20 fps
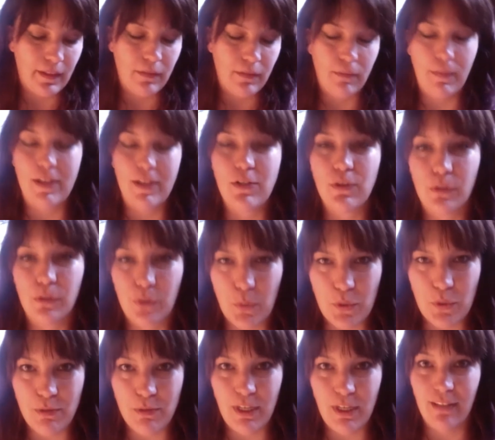mental
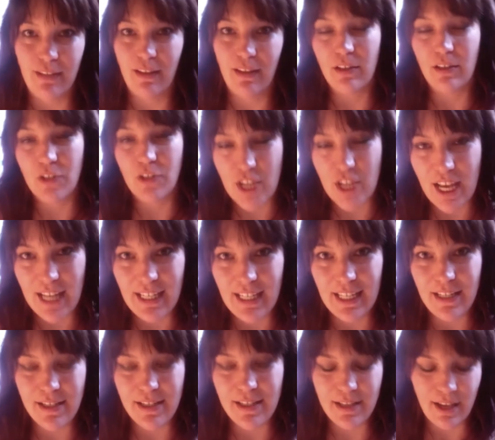tools, meaning the
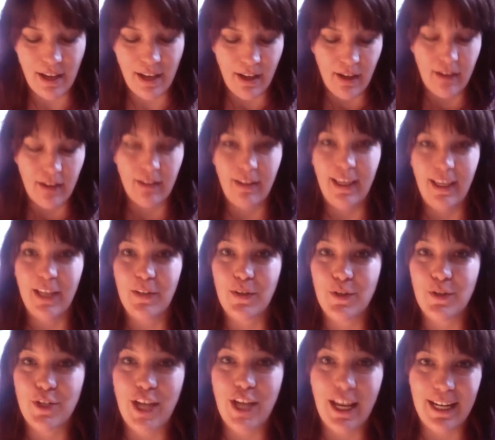understandings, the
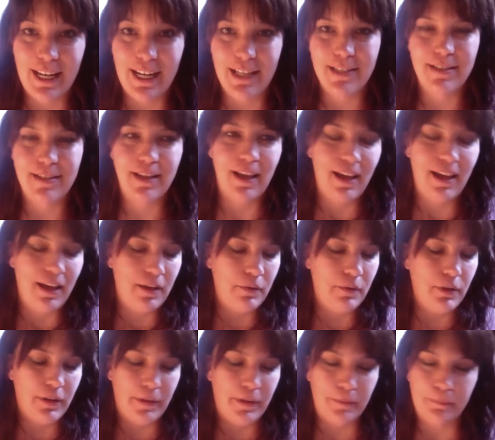energetics,
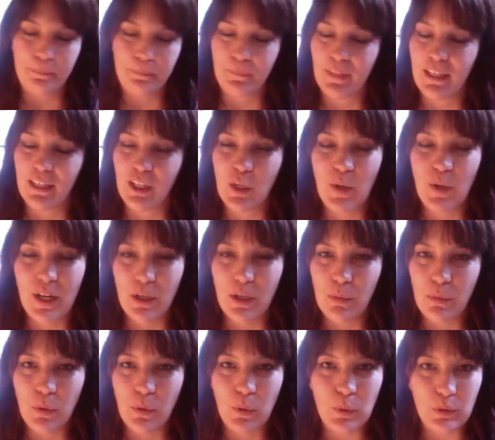um,
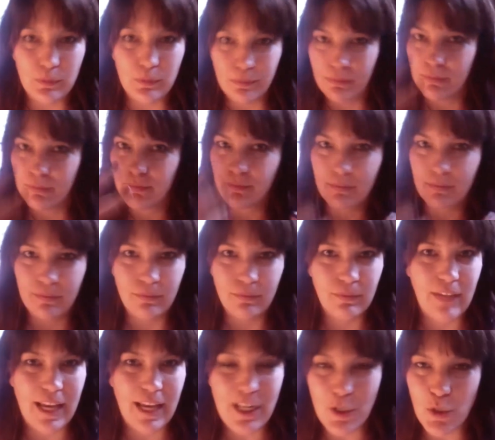incredible
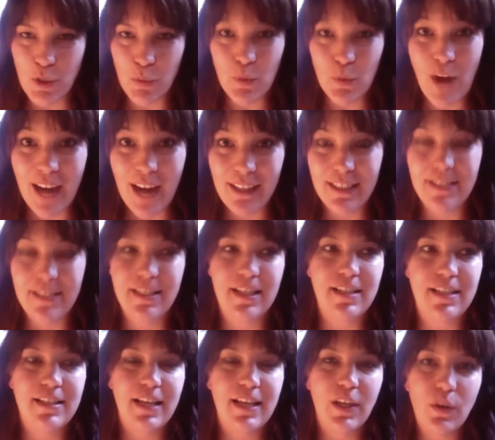energy
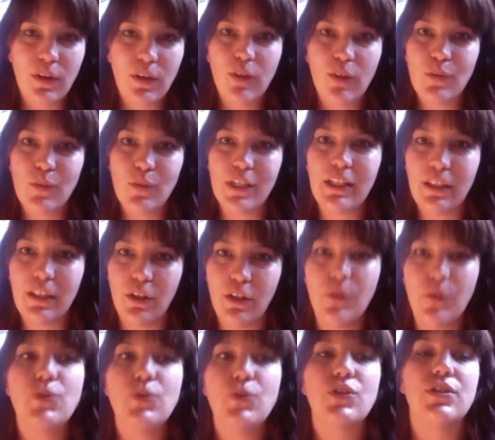practices that you can really
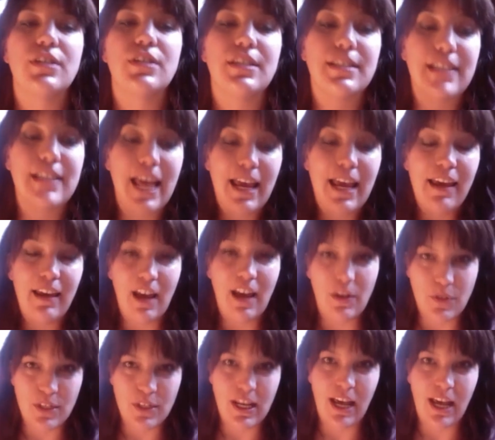use to stay
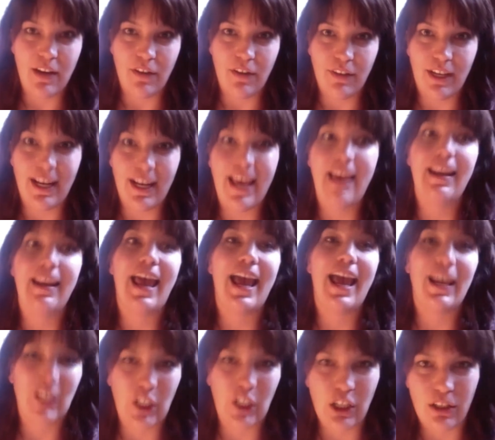outside of it and
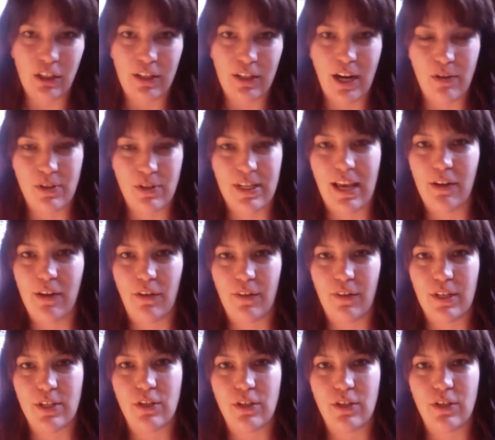anchor outside of it. So